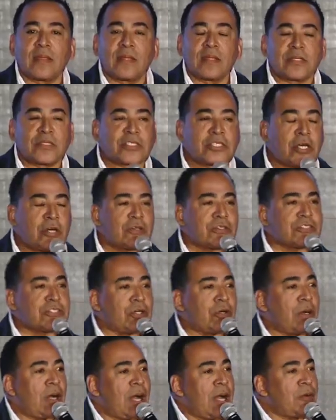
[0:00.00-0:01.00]
So
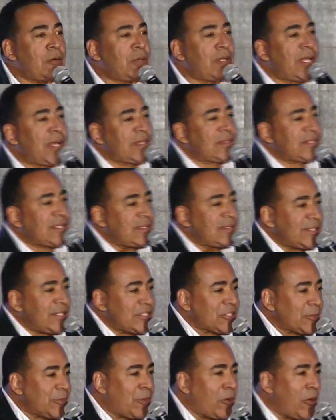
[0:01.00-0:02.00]
unrelenting
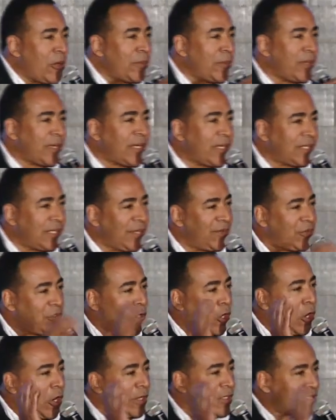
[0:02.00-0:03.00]
disappointment can leave you
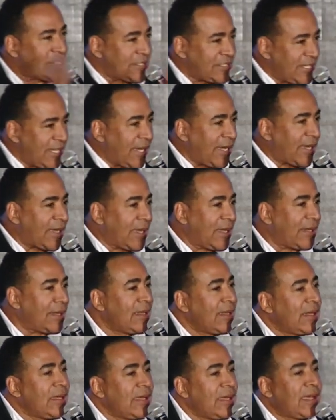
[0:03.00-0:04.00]
heart sick, and
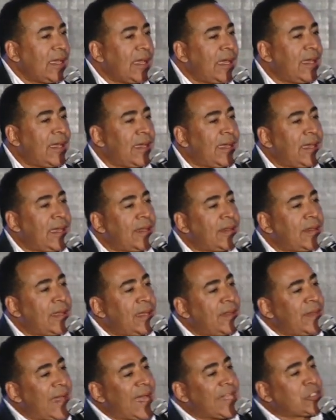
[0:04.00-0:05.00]

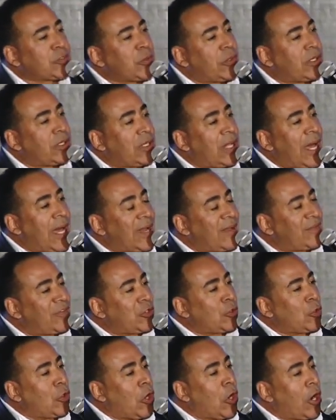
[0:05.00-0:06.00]
that's where a lot of
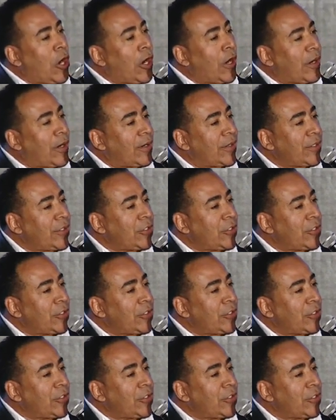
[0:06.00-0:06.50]
you are.